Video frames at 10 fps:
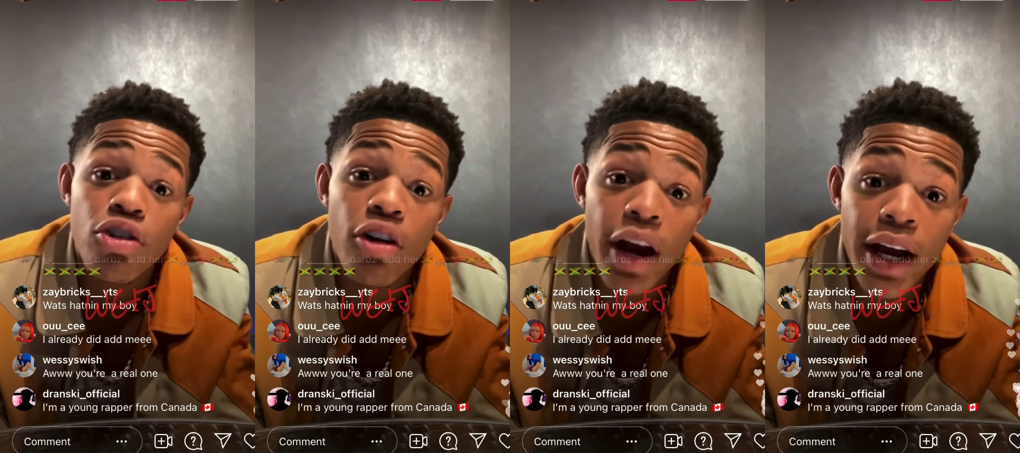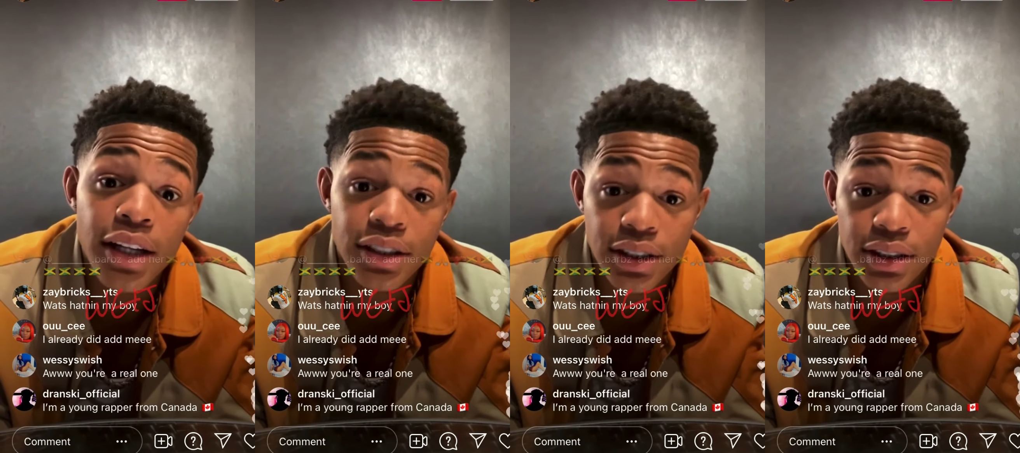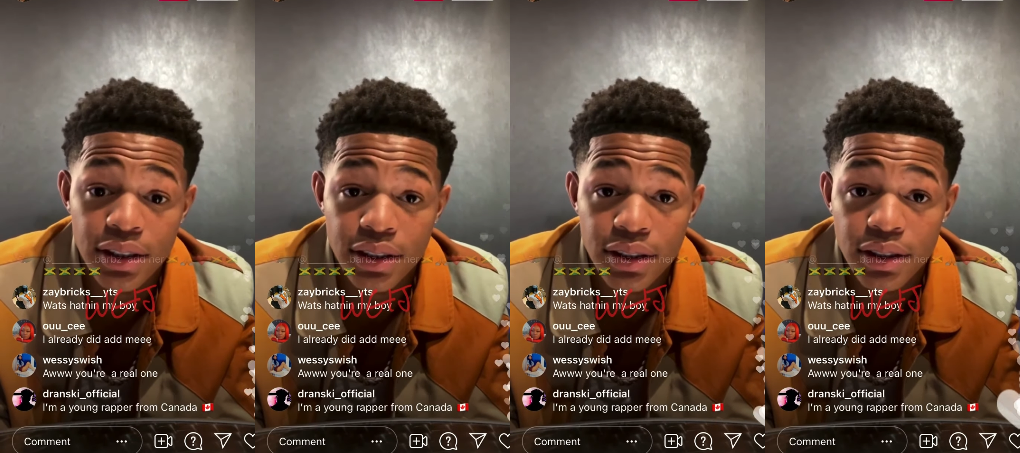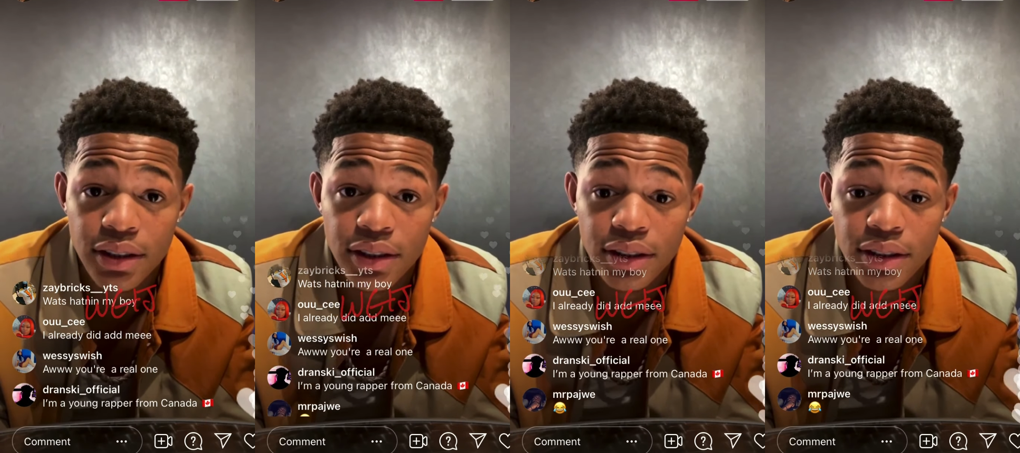crazy.
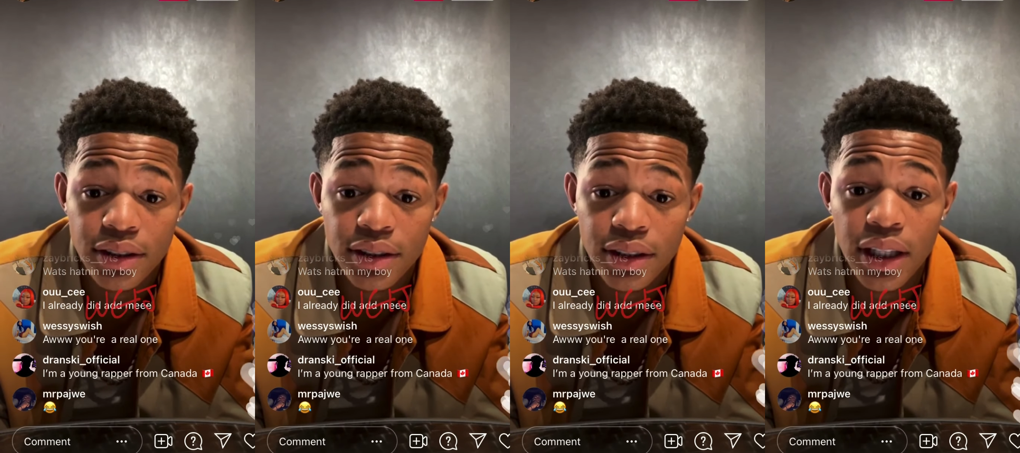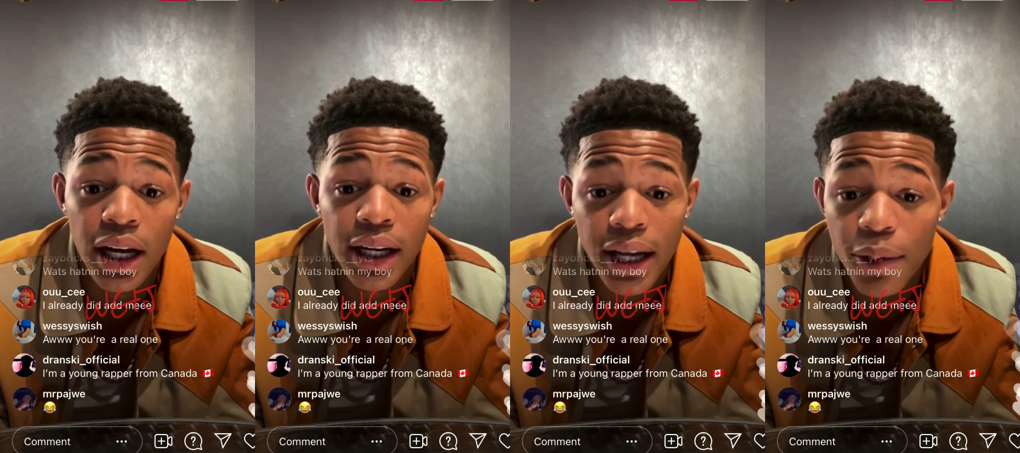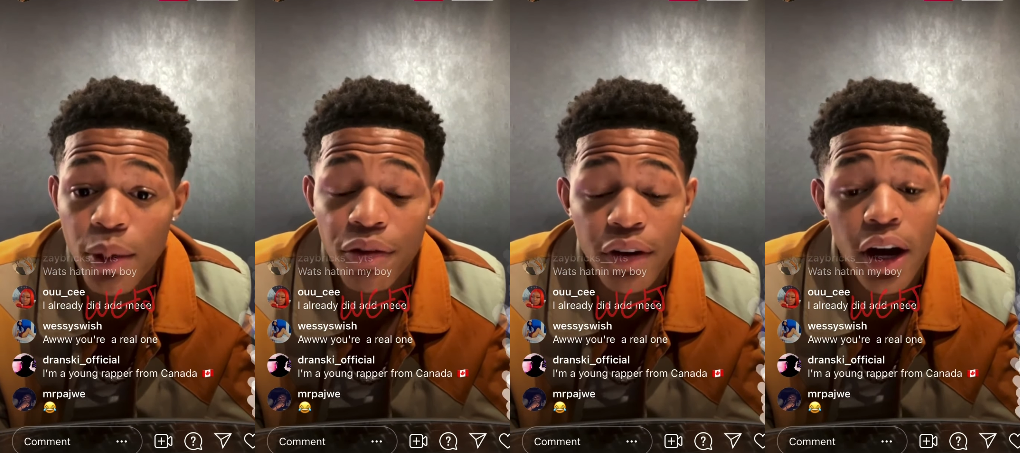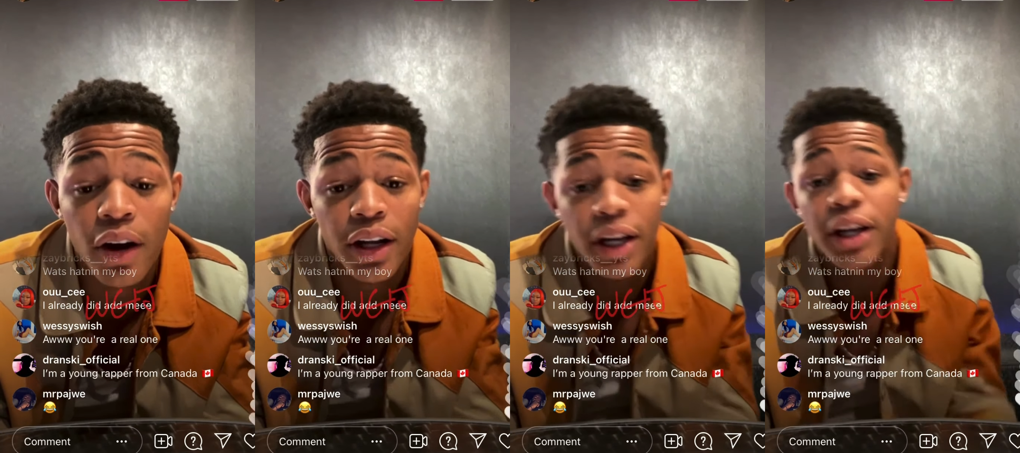And I can't wait for
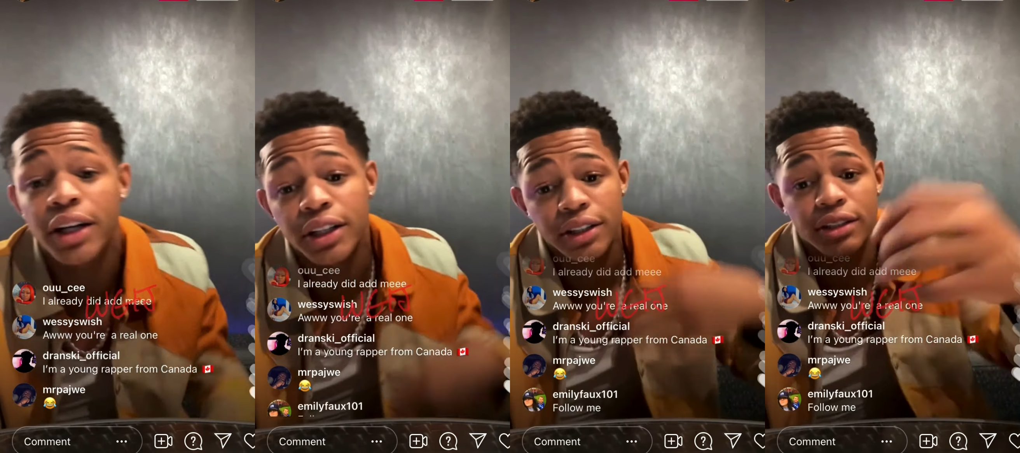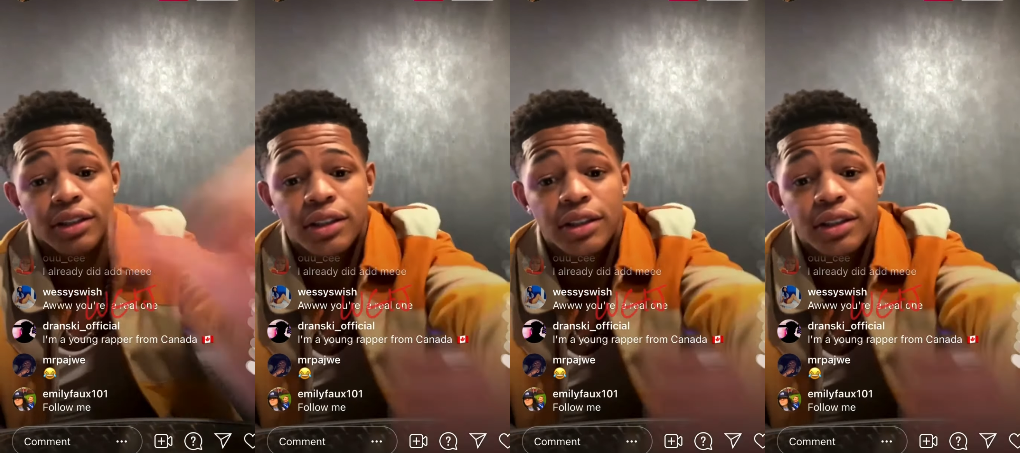y'all to hear it.